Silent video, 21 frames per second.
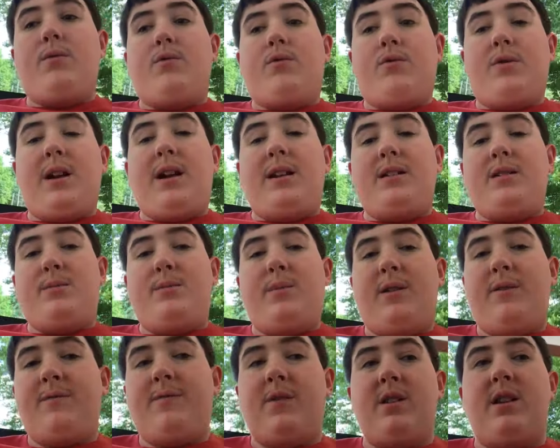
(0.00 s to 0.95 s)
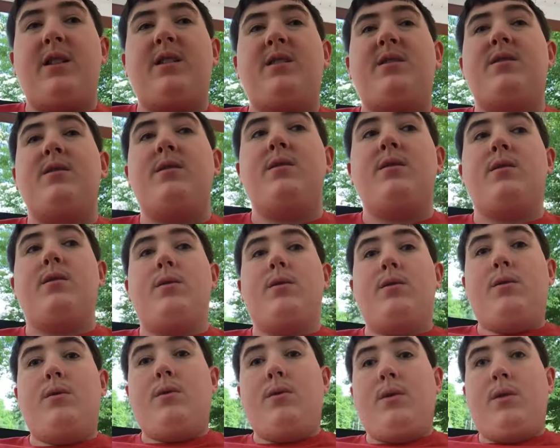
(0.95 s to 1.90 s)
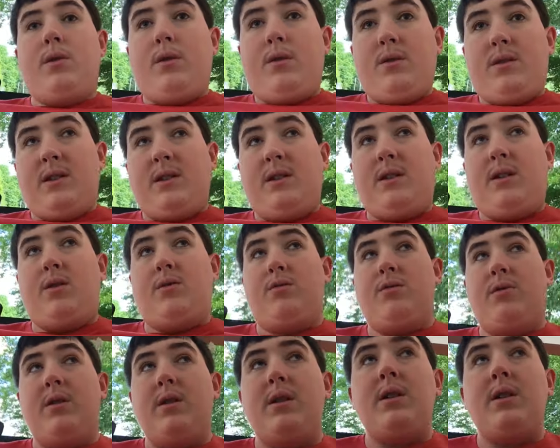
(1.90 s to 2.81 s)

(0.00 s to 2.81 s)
trying to be funny to you.